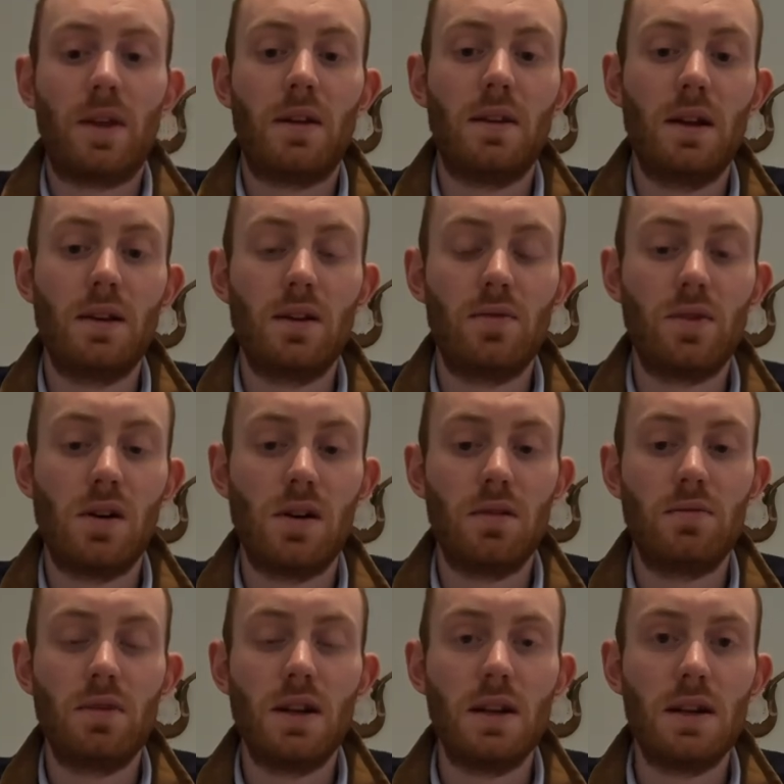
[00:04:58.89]
and then you've got
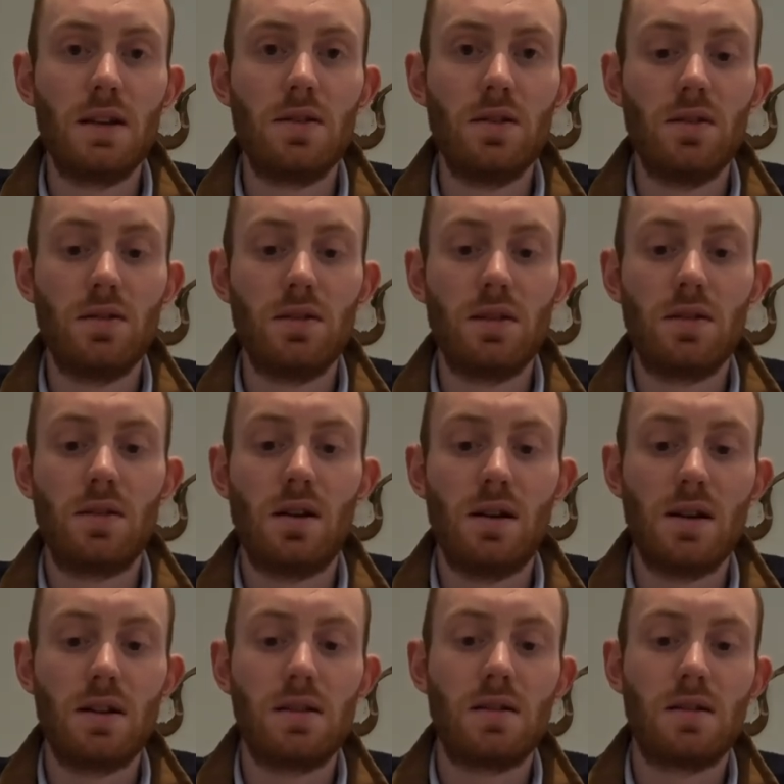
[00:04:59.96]
a really good,
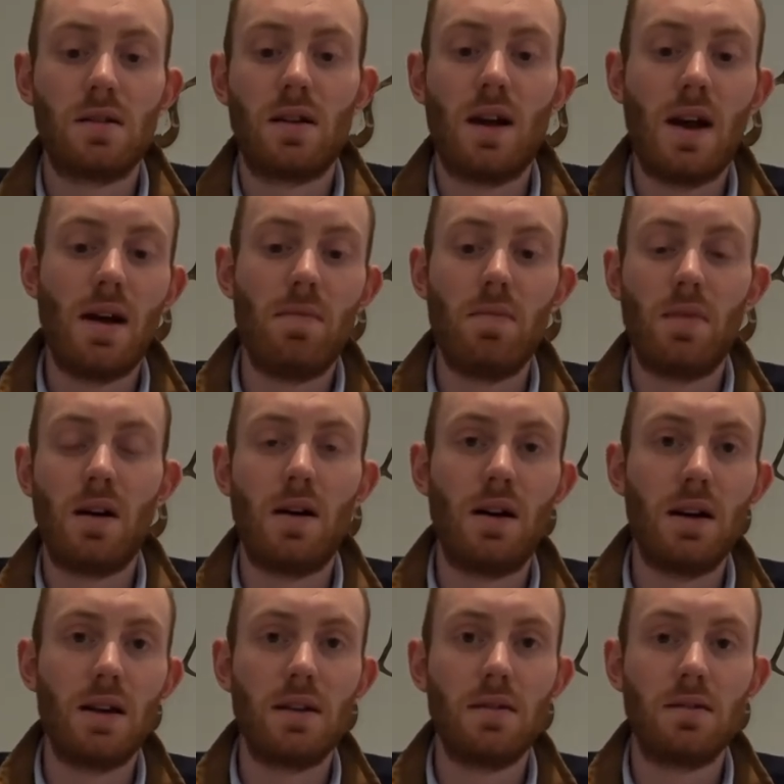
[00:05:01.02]
nice,
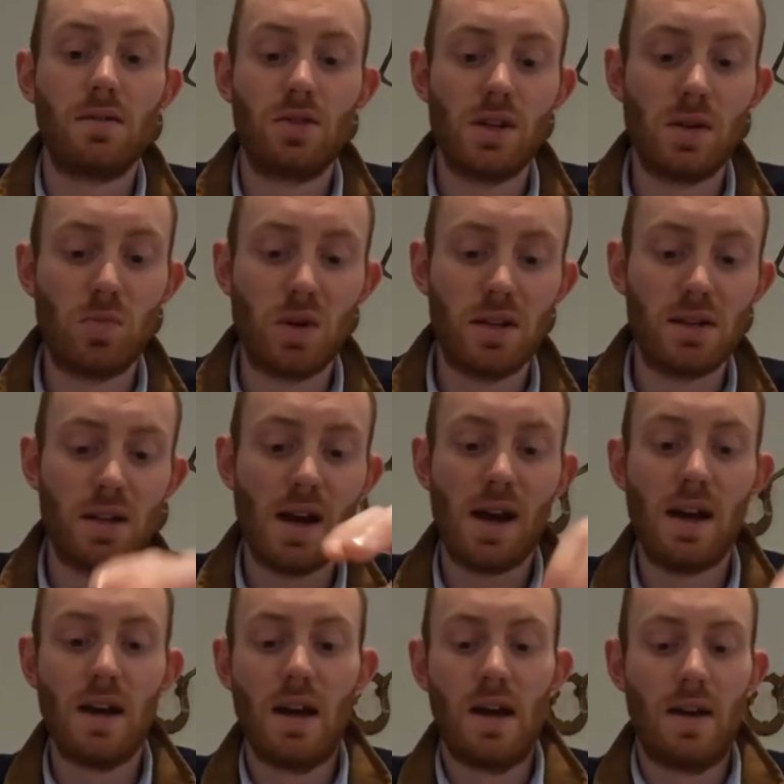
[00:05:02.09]
high cheek piece
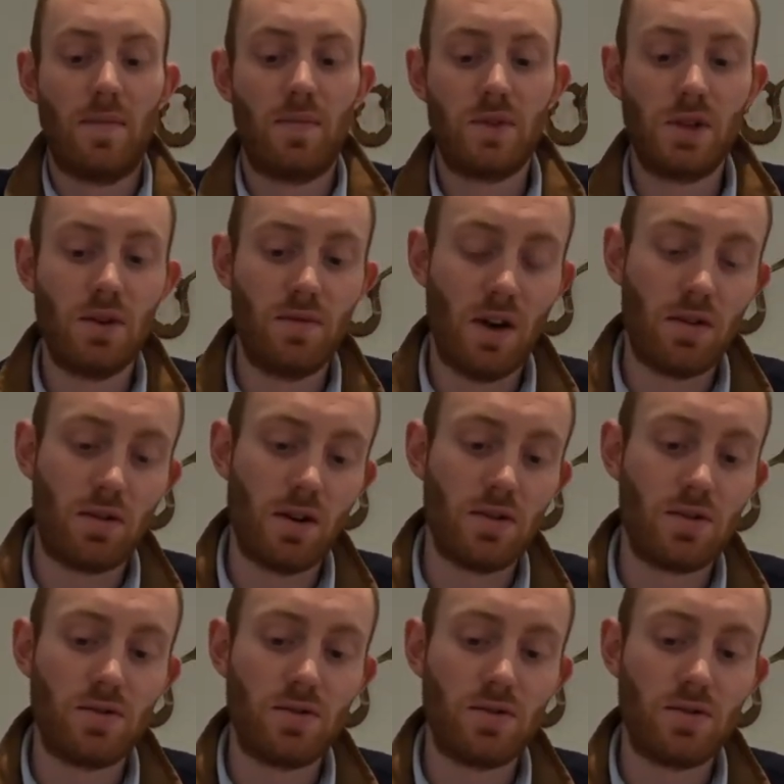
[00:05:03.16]
there. Two Velcro